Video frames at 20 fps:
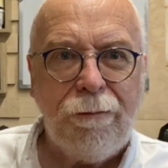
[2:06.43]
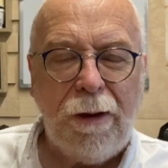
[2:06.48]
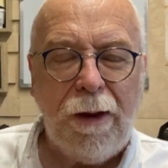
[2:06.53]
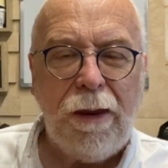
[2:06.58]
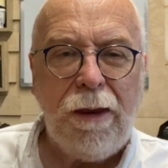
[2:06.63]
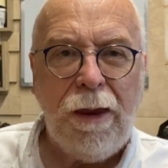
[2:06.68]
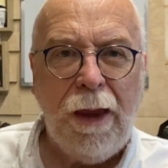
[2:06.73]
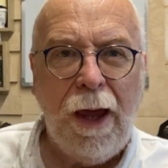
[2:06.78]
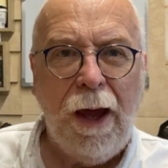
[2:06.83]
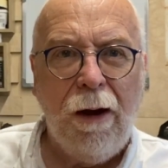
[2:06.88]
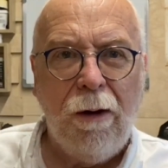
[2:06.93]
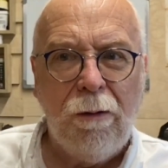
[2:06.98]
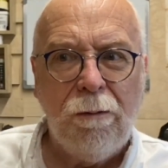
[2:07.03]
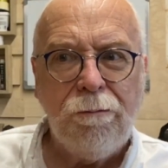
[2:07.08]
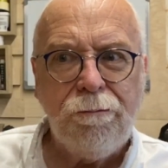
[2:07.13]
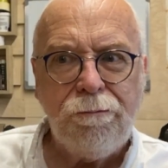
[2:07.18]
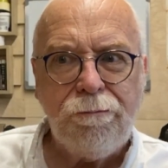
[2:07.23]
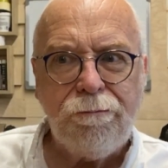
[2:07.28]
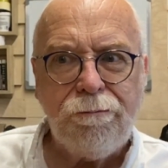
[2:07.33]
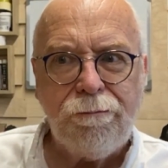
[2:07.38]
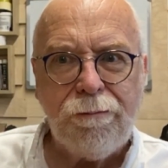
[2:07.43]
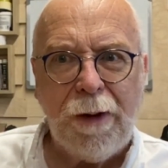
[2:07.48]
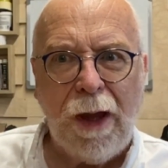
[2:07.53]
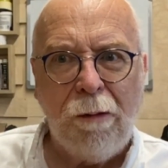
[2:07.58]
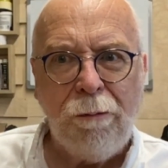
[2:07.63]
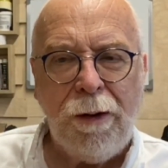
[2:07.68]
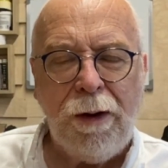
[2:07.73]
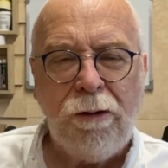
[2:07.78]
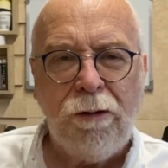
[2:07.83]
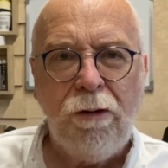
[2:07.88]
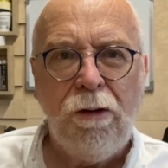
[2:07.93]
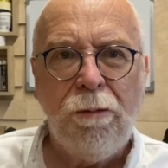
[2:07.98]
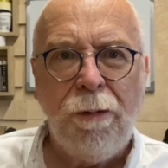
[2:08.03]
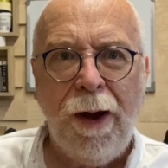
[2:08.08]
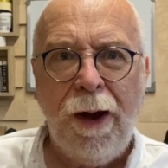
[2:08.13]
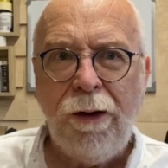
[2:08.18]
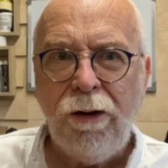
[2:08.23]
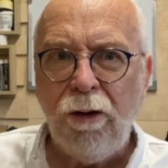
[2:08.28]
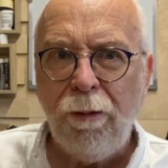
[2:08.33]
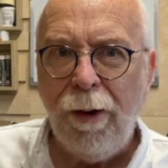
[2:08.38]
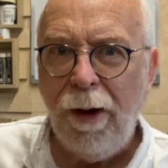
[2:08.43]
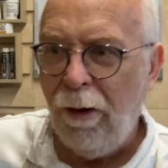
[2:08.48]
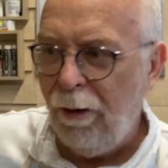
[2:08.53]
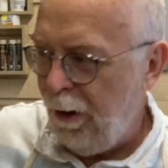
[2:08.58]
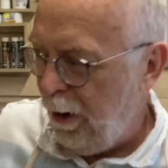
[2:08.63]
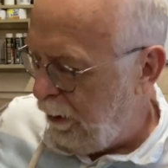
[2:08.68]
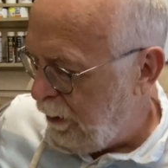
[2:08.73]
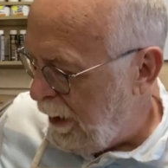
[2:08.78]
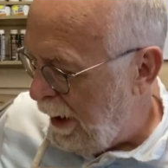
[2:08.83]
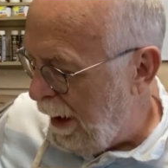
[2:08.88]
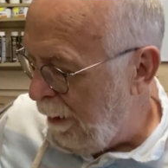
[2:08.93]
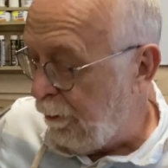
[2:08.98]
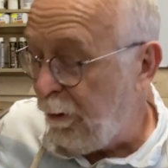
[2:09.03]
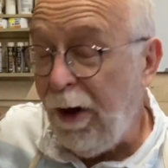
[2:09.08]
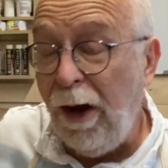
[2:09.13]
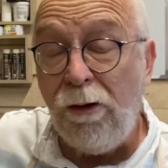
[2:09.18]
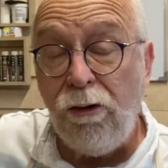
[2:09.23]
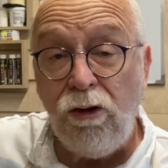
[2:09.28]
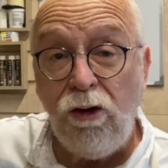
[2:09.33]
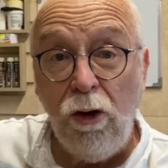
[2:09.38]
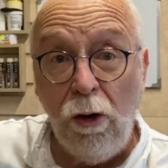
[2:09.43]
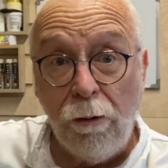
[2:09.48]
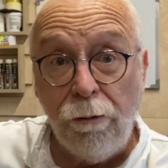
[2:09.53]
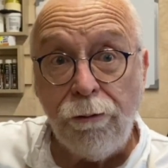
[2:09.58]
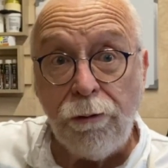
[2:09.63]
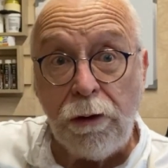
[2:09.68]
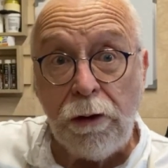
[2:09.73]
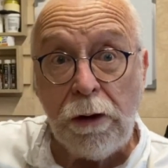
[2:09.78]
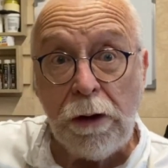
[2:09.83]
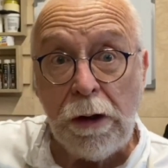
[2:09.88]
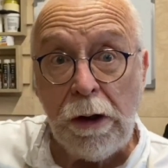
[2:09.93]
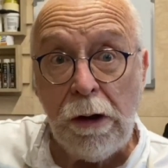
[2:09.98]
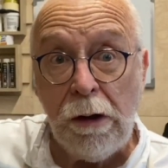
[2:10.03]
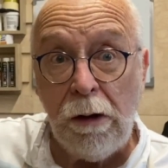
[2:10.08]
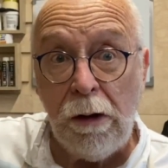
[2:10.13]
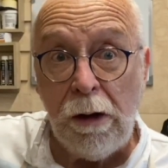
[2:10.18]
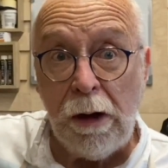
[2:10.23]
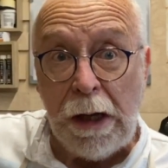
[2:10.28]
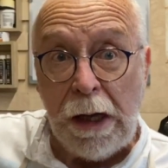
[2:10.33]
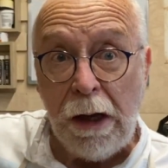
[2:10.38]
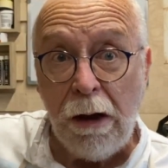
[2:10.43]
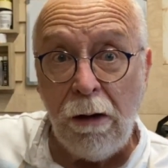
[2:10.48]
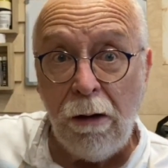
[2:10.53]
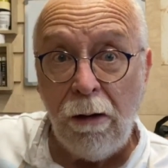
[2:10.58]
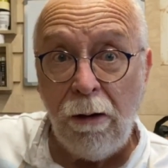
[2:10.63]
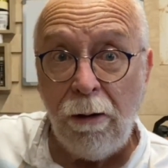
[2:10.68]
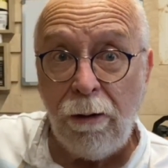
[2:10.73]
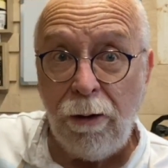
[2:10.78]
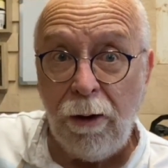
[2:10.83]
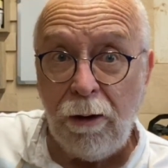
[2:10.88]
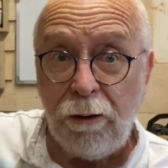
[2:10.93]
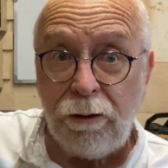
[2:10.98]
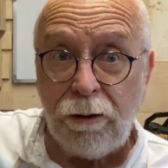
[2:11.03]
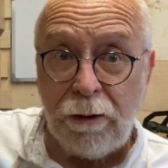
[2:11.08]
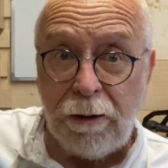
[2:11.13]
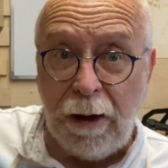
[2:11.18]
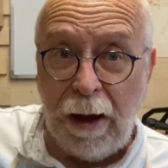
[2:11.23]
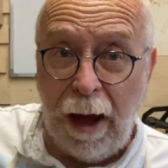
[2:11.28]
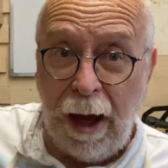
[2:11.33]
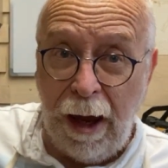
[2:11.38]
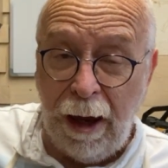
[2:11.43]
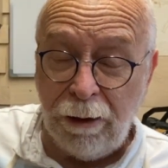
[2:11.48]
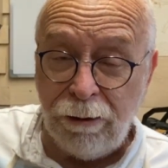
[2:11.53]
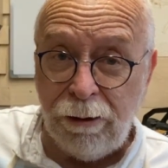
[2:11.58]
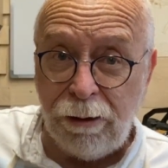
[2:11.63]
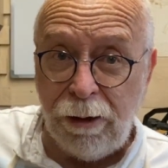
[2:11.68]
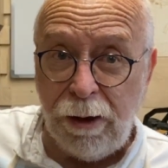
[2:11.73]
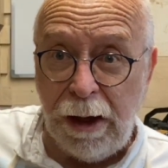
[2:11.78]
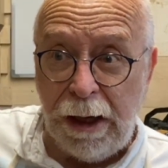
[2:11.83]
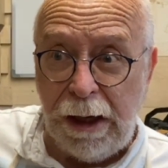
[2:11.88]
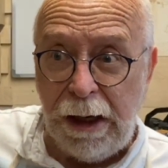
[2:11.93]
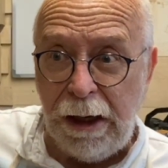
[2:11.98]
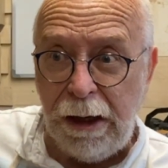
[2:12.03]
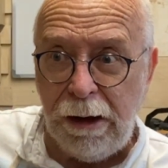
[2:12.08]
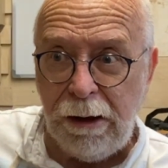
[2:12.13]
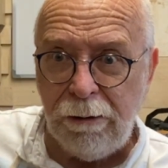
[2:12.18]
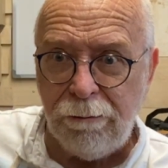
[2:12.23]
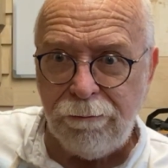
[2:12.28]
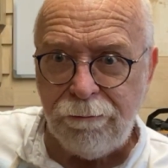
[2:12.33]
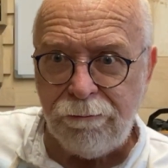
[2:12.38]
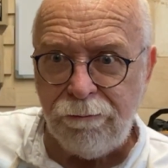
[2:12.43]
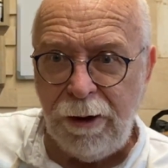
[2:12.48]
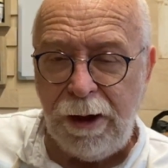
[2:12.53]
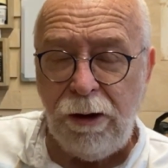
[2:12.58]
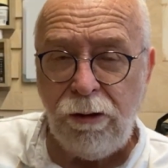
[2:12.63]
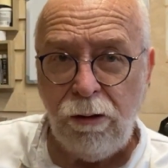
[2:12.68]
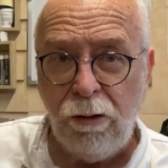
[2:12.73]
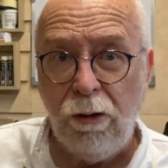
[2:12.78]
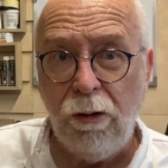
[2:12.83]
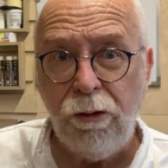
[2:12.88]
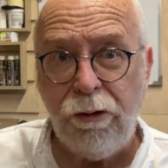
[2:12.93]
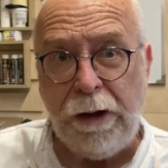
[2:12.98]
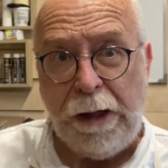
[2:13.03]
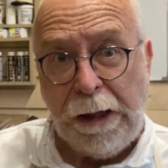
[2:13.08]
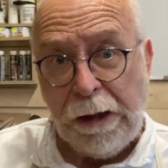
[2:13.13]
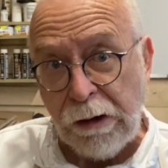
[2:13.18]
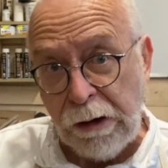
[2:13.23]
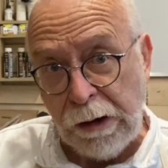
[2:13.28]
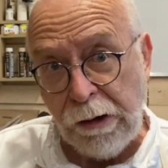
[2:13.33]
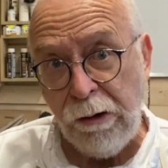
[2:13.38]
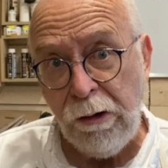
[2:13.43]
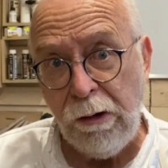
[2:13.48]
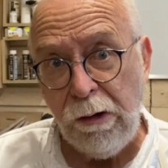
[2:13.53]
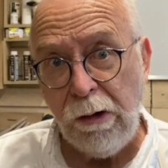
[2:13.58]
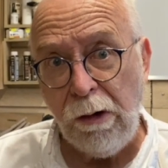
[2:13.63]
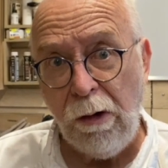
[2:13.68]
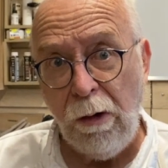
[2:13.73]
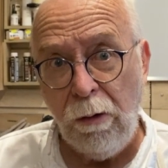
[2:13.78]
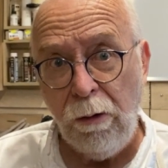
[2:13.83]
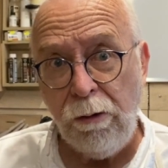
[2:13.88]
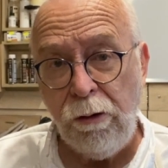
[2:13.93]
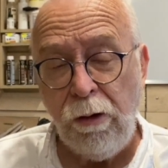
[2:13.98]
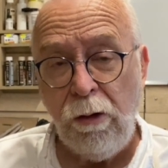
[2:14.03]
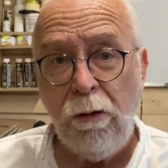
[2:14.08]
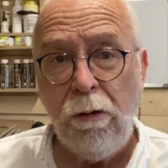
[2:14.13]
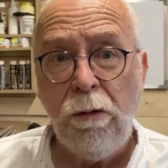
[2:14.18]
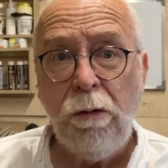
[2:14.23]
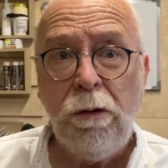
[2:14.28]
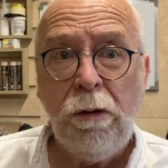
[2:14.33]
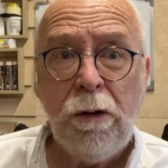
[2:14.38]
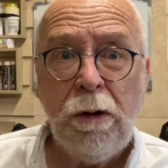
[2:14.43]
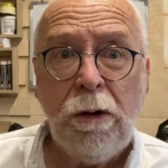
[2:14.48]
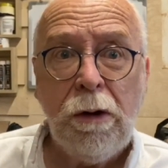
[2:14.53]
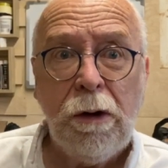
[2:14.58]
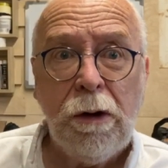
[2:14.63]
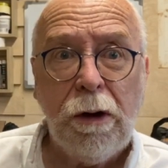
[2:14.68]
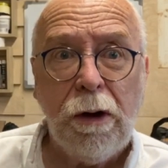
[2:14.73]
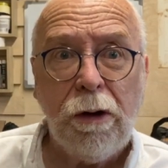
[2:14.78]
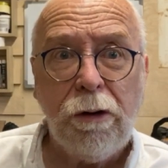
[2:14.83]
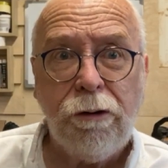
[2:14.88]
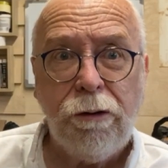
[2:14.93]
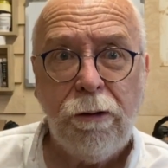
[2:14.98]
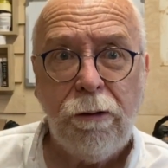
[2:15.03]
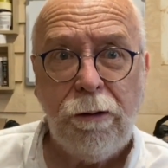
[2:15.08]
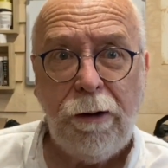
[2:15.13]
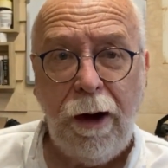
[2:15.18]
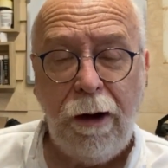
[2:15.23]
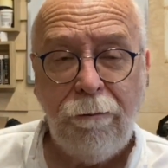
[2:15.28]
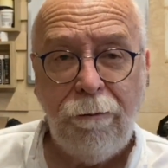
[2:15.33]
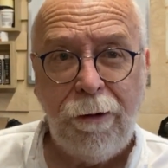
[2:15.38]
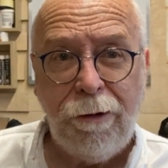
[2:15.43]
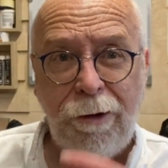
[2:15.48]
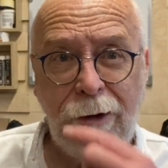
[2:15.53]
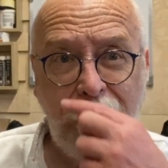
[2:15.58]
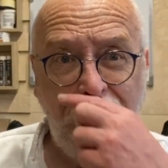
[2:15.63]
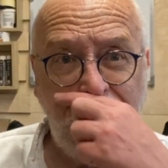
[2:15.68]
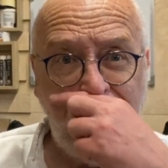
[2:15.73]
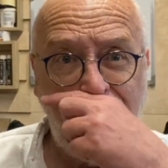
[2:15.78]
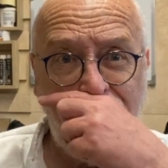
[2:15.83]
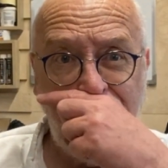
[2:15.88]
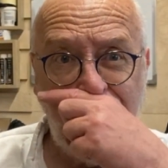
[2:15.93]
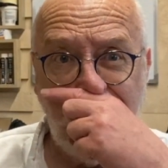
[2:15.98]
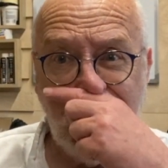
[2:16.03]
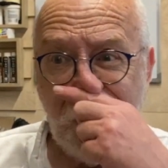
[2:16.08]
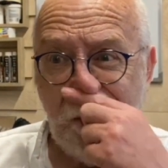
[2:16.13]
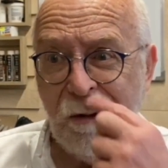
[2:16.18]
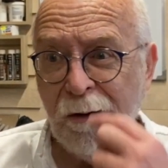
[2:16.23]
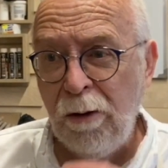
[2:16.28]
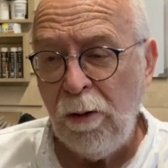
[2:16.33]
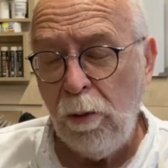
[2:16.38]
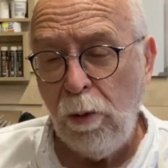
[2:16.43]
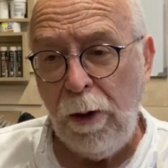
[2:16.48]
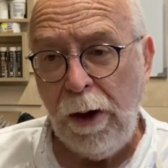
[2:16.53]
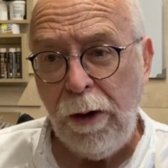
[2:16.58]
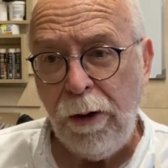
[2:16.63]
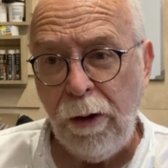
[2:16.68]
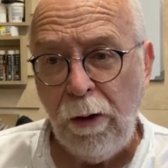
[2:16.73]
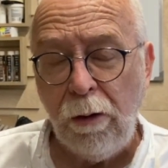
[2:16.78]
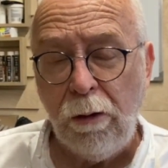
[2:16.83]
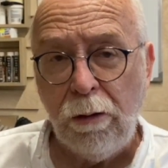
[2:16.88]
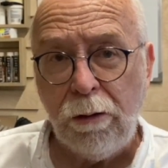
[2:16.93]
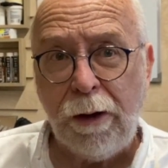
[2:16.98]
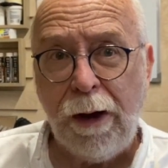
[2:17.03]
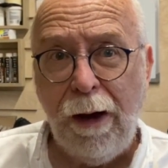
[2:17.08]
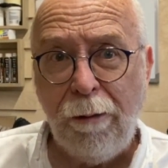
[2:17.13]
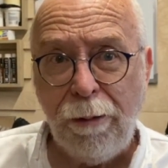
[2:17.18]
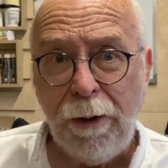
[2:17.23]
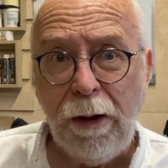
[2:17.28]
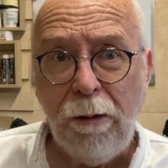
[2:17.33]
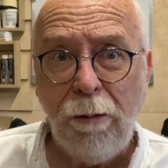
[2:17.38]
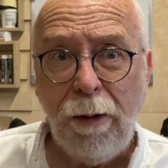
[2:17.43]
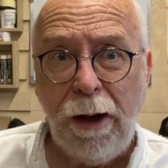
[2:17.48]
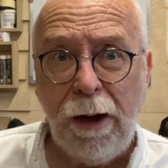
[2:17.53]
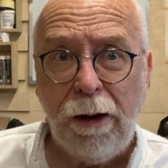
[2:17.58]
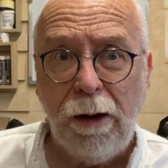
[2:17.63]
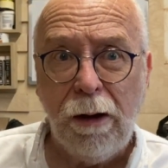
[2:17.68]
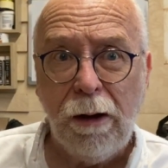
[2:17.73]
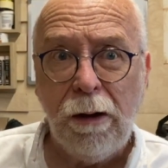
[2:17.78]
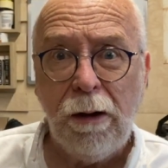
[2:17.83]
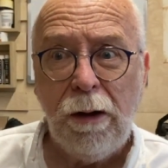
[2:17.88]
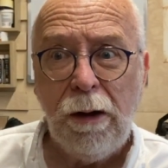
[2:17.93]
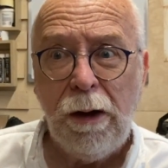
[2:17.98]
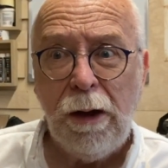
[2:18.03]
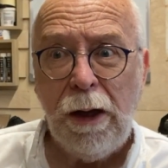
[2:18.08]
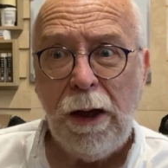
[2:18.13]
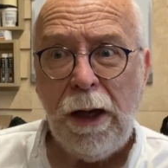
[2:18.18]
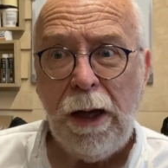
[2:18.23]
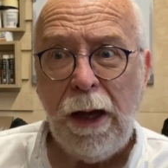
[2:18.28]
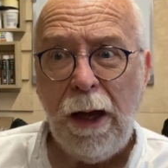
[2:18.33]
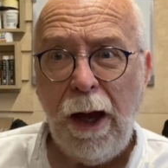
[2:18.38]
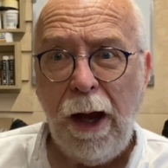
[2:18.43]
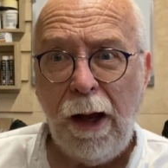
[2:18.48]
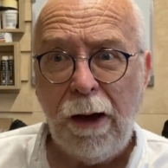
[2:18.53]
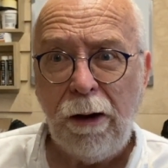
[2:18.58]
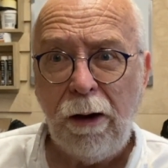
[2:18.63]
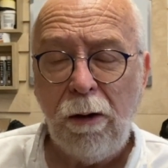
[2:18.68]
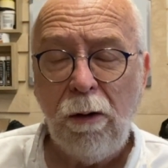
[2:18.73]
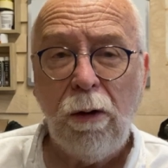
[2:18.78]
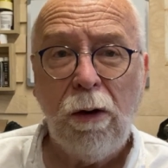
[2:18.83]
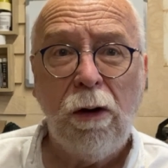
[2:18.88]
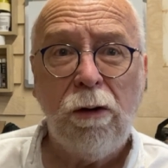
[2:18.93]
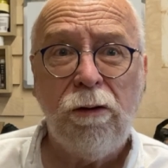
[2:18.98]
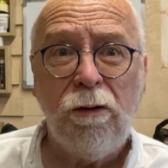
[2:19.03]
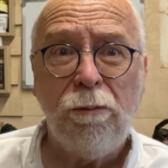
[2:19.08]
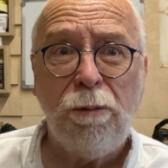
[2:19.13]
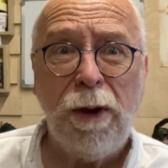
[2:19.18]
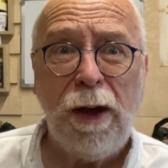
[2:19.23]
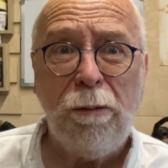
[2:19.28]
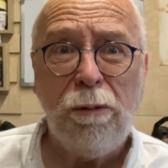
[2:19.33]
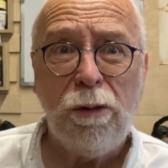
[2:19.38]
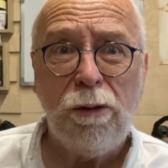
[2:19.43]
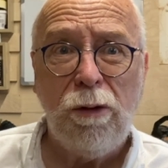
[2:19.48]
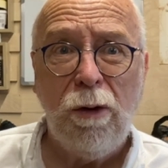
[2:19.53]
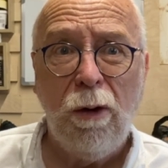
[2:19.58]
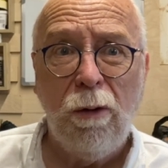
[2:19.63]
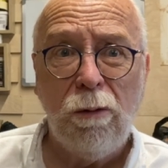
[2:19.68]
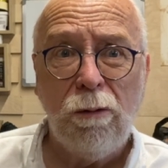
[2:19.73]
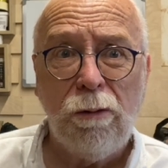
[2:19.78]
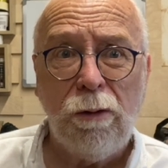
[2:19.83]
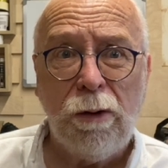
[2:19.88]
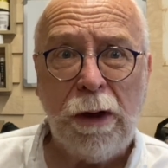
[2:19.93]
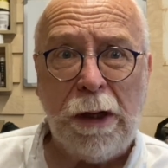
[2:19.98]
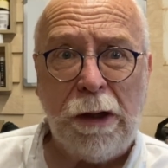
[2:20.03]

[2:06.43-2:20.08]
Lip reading: Now, I'm in two minds about this. I'm dead chuffed that I had the resources to go and do a 2-day residential with a good cabinet maker, and I know lots of people don't.